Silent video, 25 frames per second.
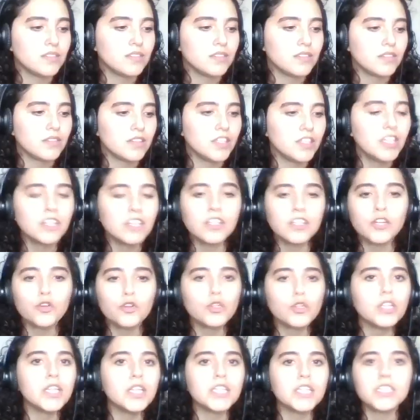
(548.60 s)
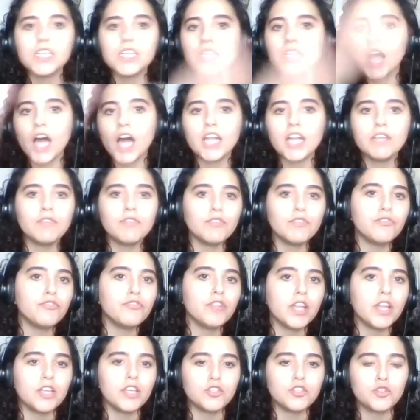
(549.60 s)
he literally like did not even
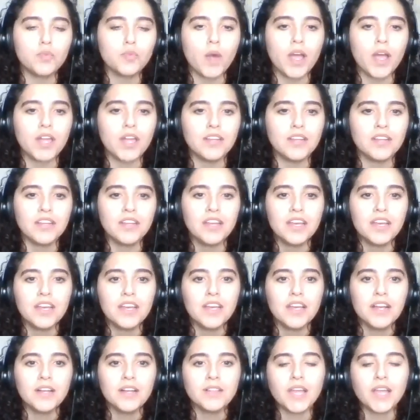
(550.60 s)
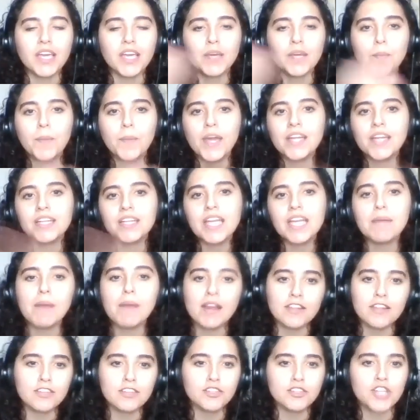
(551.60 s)
flinch when like Peyton came
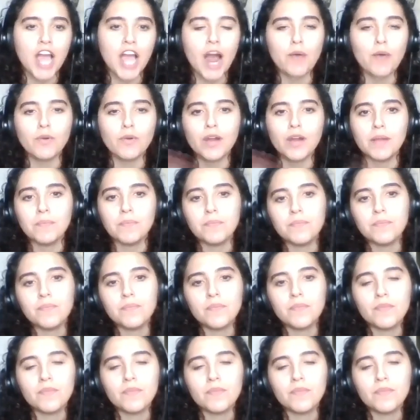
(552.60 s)
out of the shower and